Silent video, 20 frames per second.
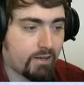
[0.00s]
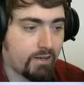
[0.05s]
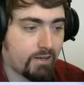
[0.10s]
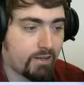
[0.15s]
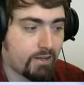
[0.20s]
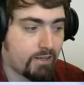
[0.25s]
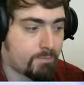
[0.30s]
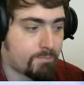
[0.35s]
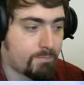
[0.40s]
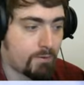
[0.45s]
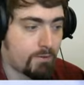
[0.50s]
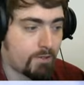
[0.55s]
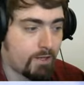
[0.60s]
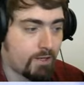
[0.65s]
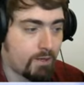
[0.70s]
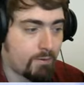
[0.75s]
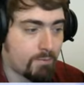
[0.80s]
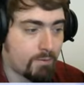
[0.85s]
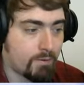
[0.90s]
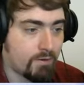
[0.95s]
he's putting
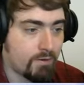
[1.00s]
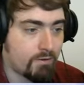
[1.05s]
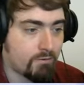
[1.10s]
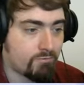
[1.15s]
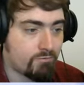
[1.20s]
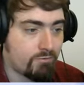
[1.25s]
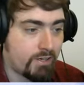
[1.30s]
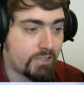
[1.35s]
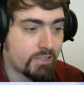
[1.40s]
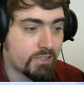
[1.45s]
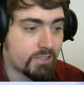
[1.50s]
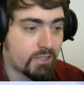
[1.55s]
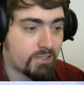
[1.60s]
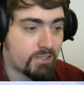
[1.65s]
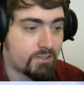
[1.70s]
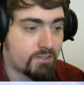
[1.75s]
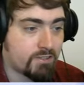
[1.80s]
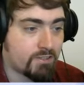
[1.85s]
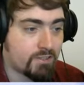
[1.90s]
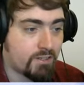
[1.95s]
up
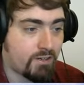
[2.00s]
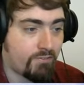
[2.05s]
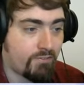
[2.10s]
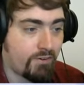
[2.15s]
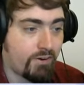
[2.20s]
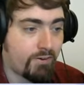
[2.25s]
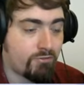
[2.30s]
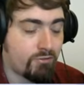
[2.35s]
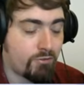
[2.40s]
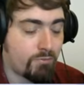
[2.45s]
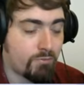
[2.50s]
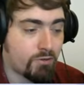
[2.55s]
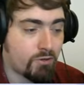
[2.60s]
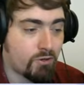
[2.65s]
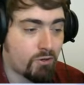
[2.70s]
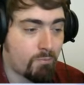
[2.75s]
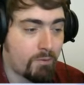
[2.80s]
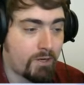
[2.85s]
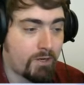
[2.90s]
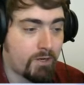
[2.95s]
guns to defend from the
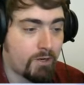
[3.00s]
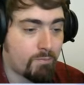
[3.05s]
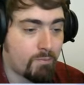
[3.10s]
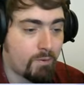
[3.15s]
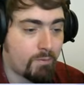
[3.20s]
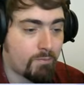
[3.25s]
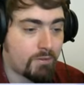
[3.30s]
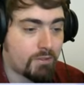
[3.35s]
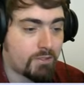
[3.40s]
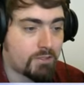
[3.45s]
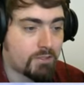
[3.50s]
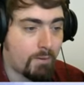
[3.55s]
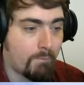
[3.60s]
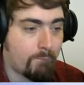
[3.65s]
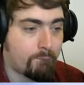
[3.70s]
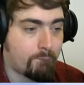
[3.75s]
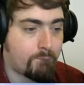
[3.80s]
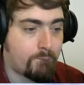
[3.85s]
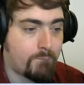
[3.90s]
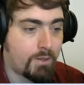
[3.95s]
torpedo bombers
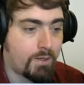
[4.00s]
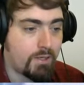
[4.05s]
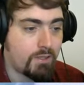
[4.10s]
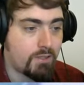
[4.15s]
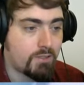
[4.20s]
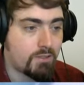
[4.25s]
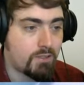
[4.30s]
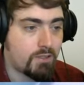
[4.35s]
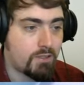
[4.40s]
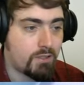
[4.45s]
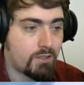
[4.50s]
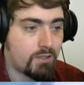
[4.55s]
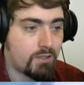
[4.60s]
but